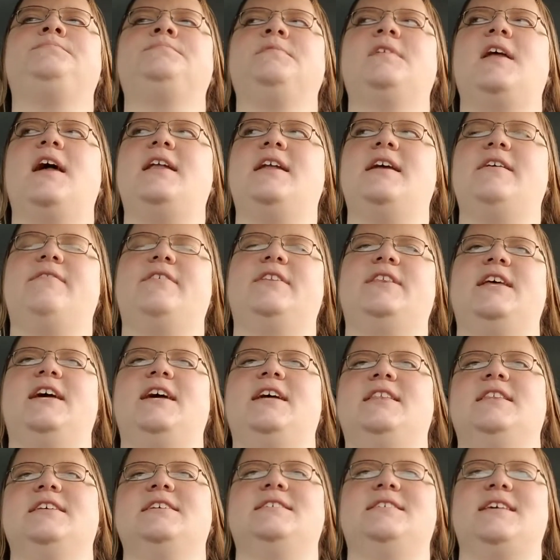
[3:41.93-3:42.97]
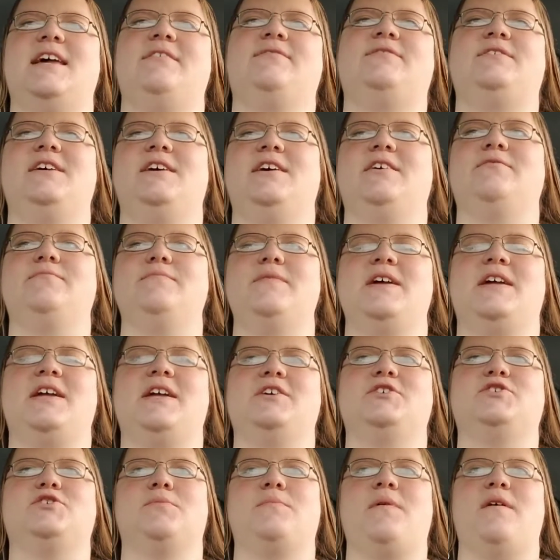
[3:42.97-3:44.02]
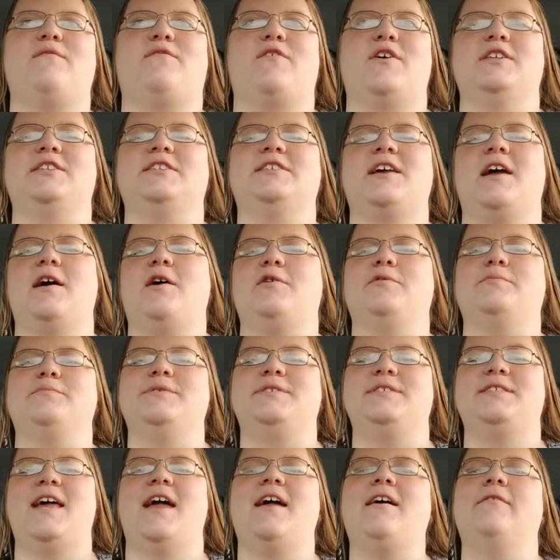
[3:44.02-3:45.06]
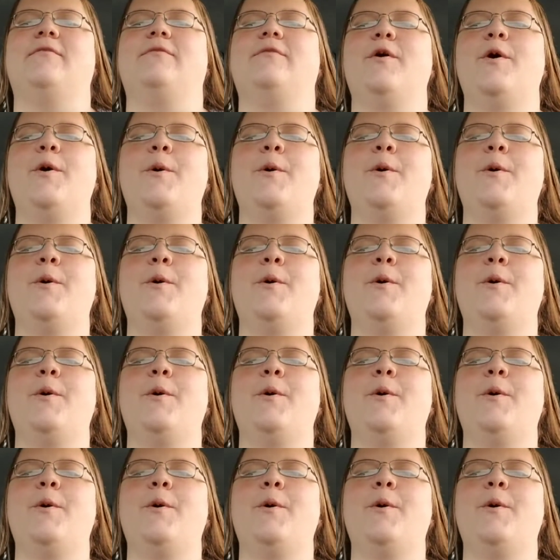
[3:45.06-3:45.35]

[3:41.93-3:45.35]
And even then, the safety of making sure my friends get home safe